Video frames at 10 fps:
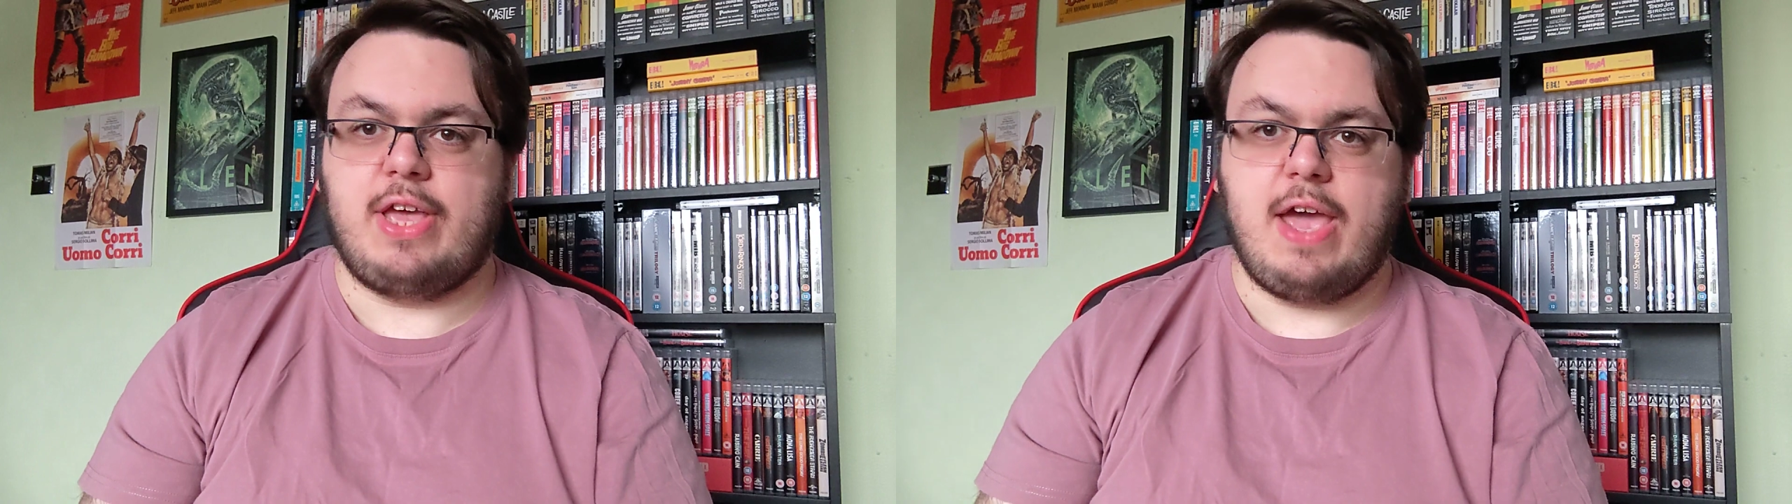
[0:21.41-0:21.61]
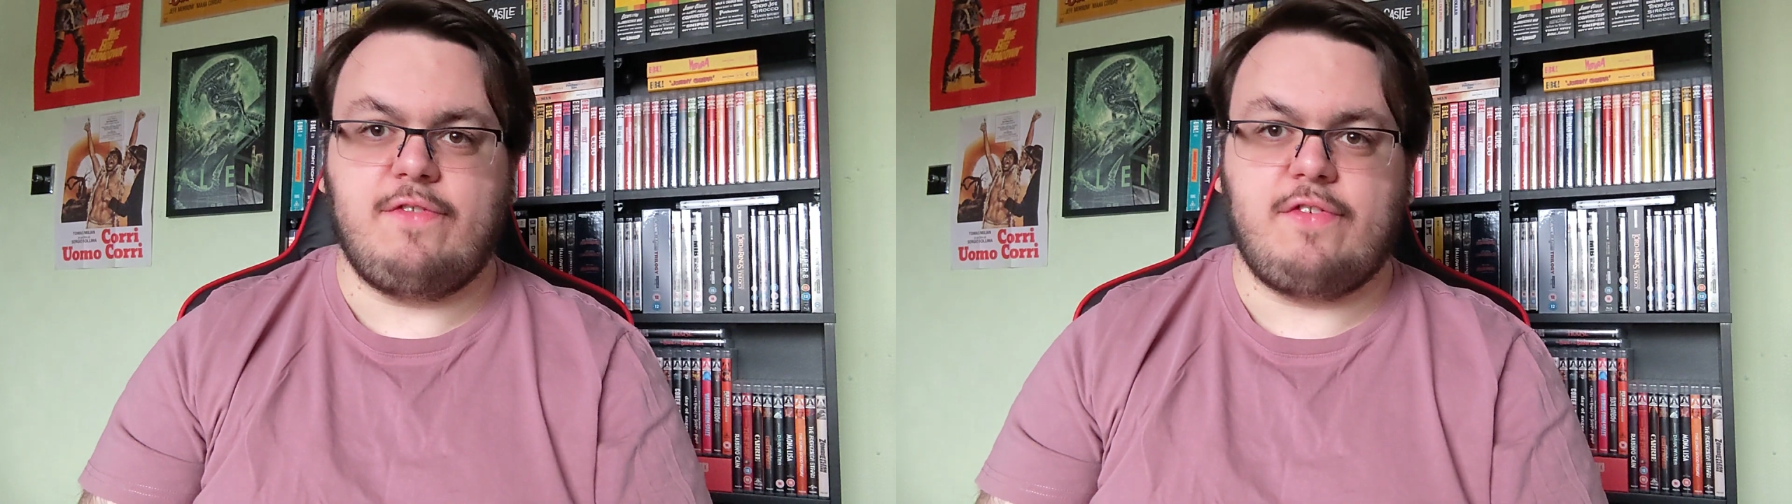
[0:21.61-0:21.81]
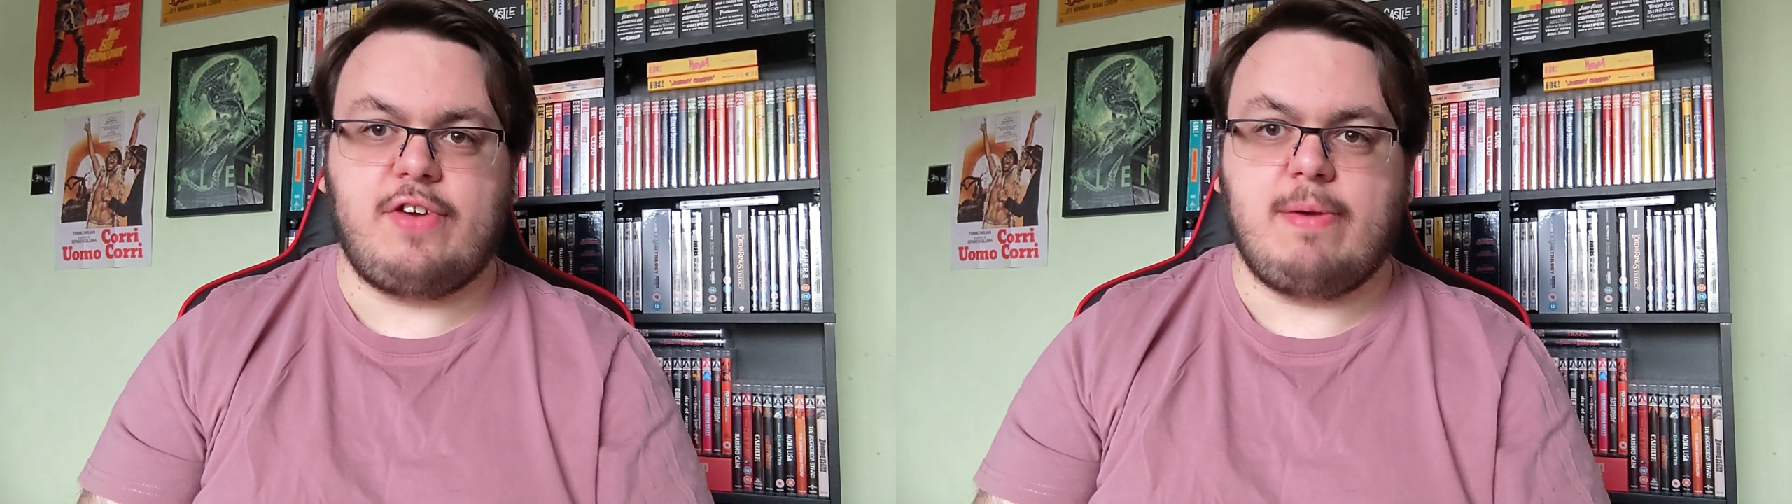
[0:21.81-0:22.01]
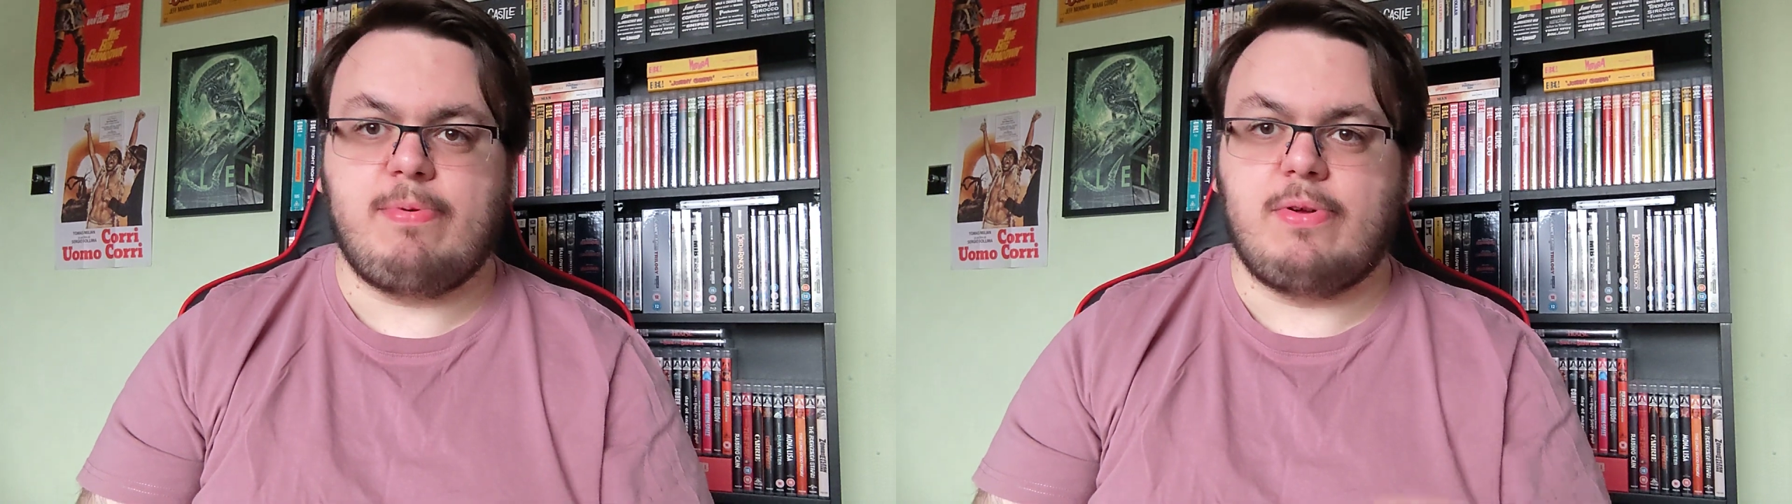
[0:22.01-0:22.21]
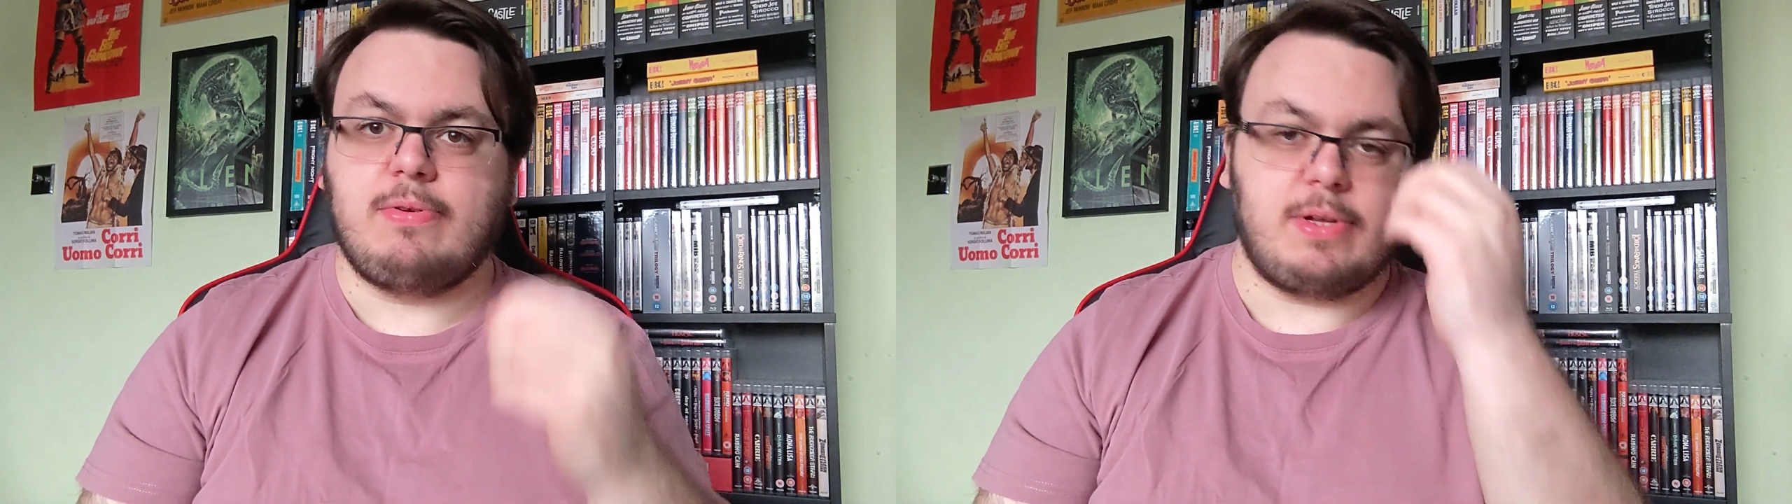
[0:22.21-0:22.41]
8th of
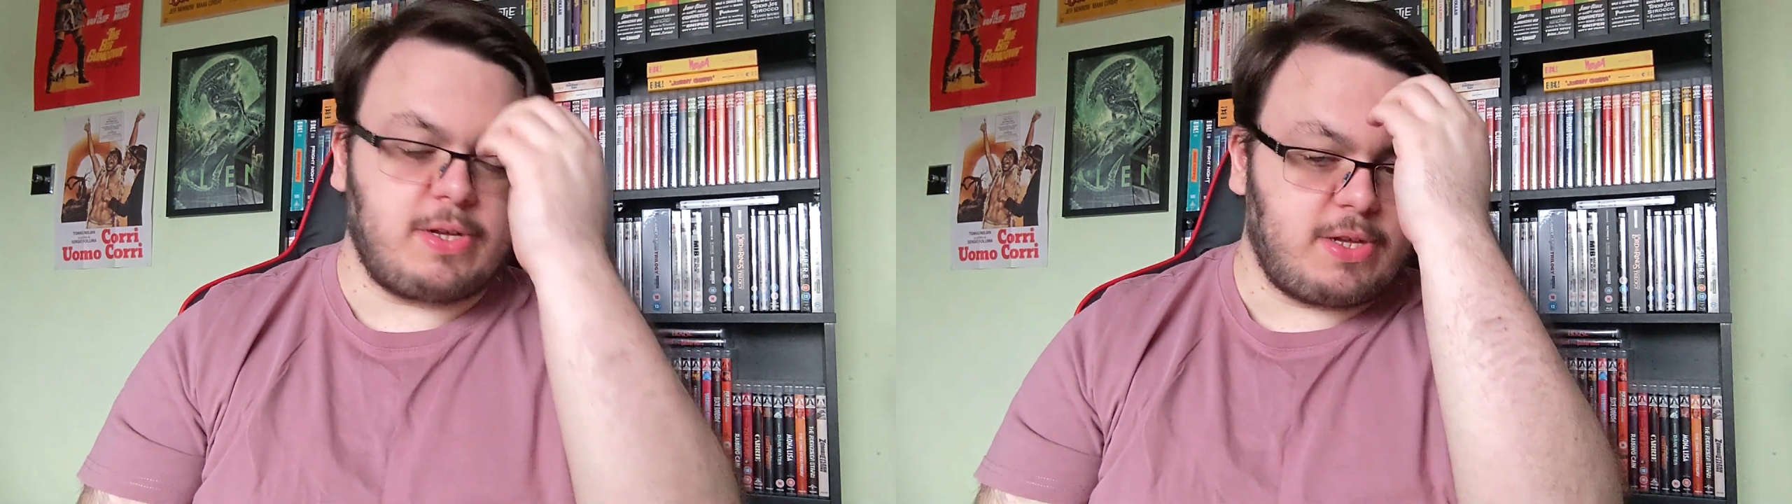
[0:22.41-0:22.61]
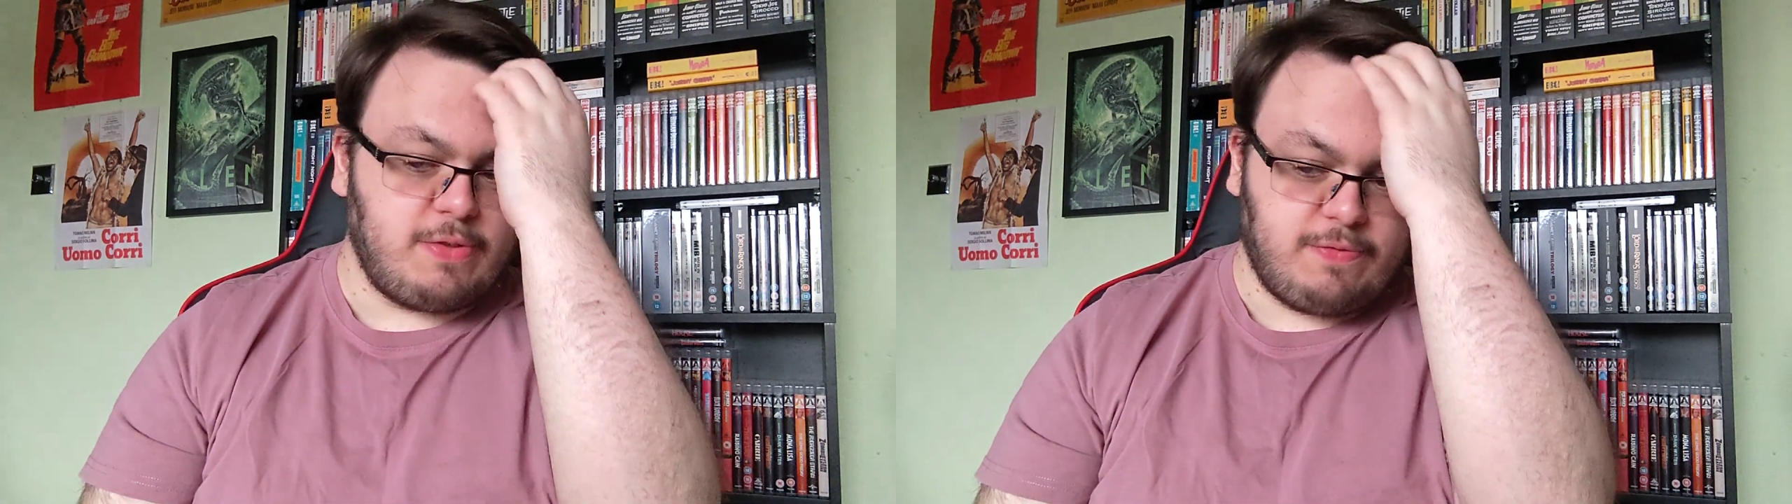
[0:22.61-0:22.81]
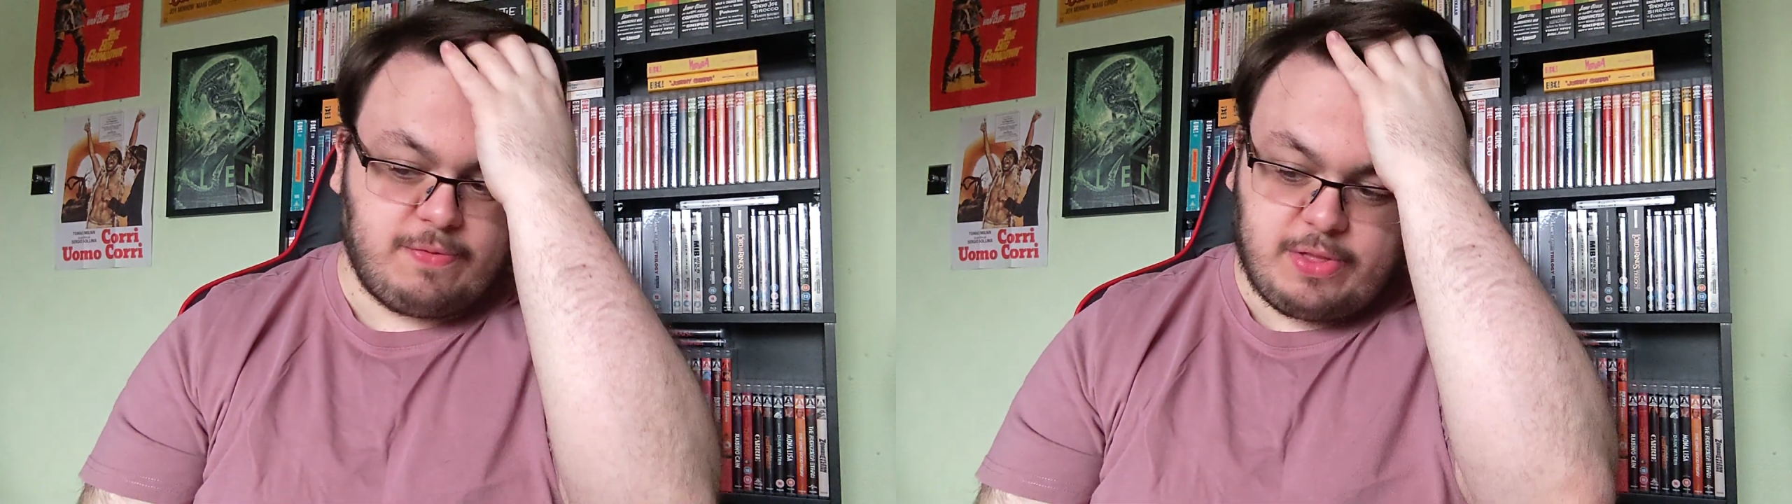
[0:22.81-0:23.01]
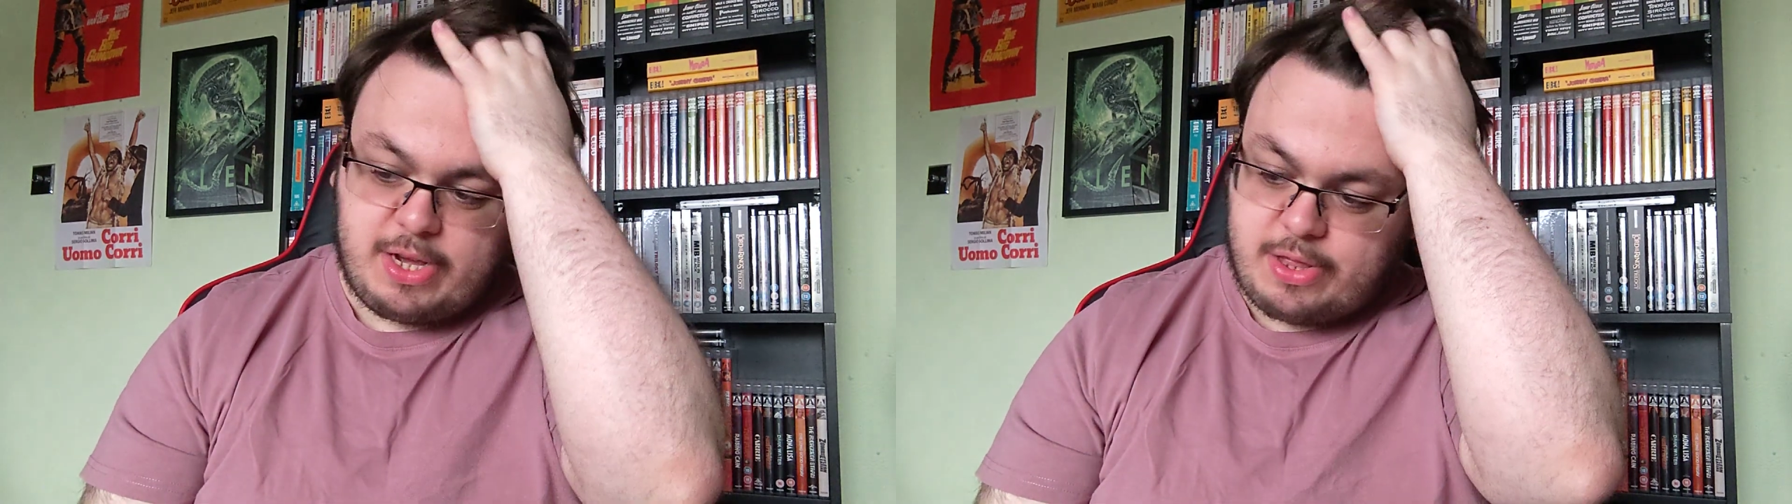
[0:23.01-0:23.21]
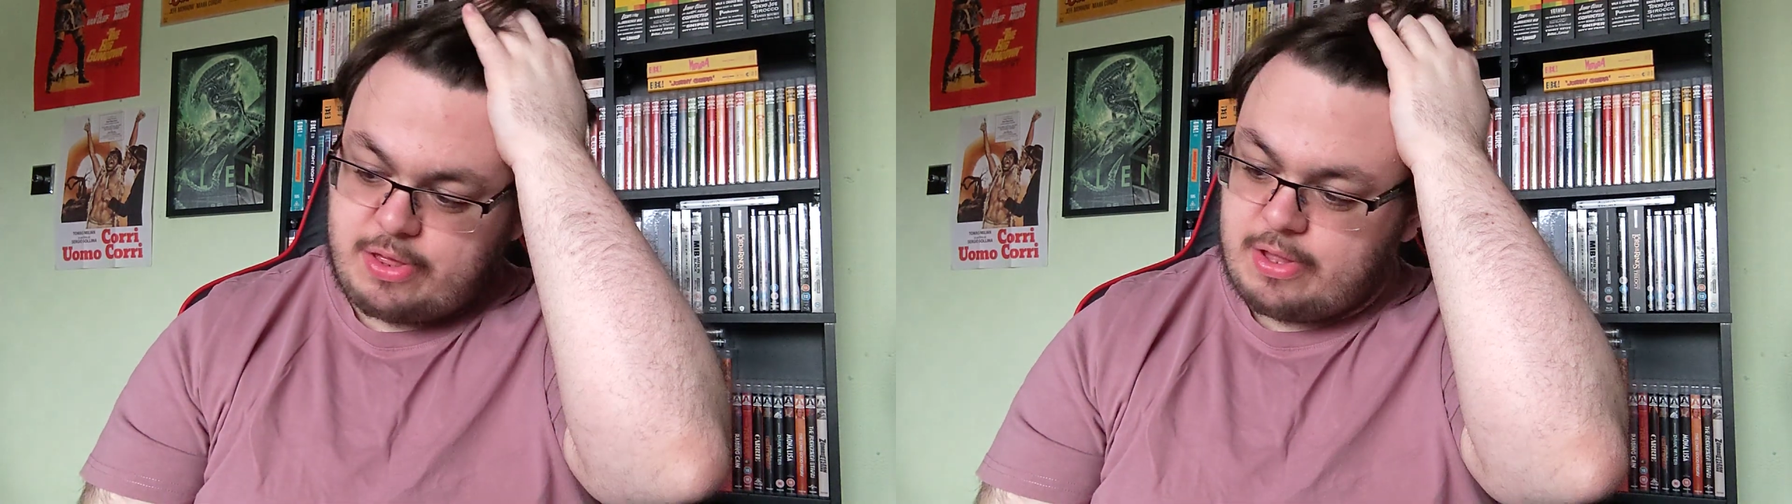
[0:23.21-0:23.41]
April, given
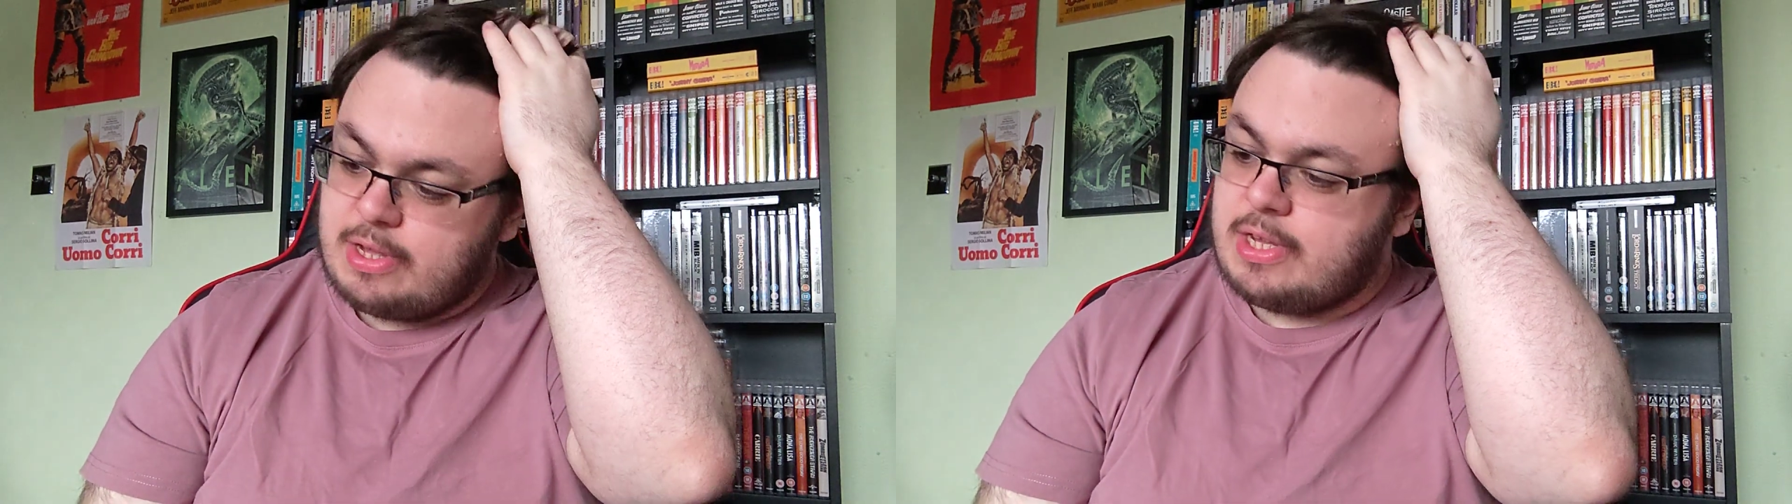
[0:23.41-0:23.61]
that's,